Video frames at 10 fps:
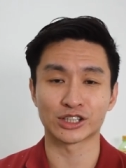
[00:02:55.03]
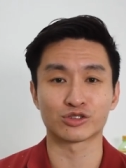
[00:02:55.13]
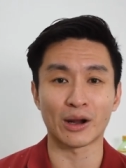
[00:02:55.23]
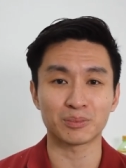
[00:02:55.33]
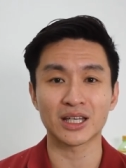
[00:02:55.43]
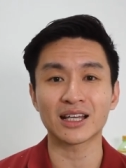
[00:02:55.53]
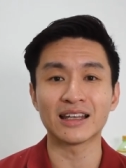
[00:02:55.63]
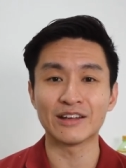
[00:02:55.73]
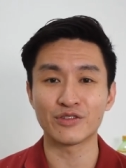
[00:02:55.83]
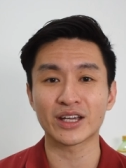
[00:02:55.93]
disrupting
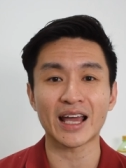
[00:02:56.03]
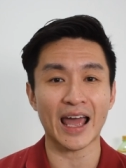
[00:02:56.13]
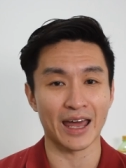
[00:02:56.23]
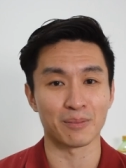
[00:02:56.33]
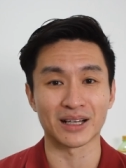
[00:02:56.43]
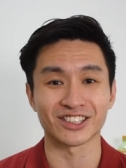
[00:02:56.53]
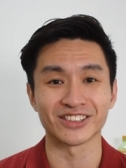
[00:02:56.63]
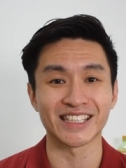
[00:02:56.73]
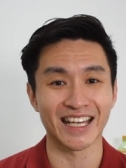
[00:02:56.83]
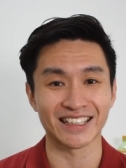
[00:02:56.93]
living at Pasir
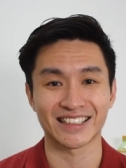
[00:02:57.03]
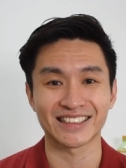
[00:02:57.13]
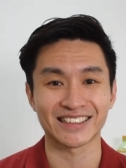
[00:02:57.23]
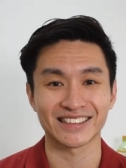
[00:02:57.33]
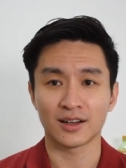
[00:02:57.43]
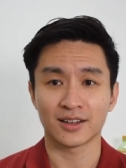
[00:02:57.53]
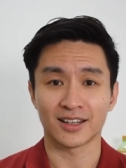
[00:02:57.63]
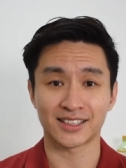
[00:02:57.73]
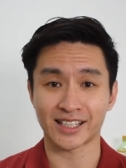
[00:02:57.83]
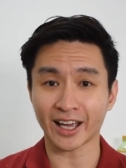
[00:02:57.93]
Ris 8.
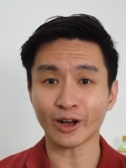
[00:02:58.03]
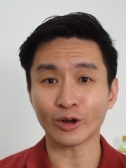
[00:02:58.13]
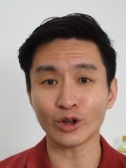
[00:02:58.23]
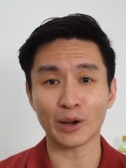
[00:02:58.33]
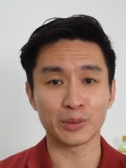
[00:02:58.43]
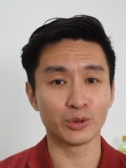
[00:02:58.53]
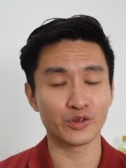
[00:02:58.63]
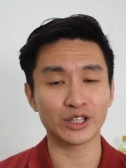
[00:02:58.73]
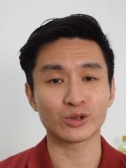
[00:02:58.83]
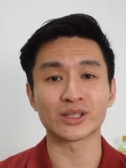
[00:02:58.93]
The second condo I'll be
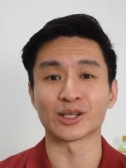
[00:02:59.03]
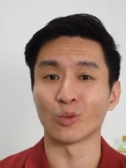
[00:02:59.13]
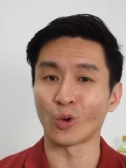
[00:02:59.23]
moving to is the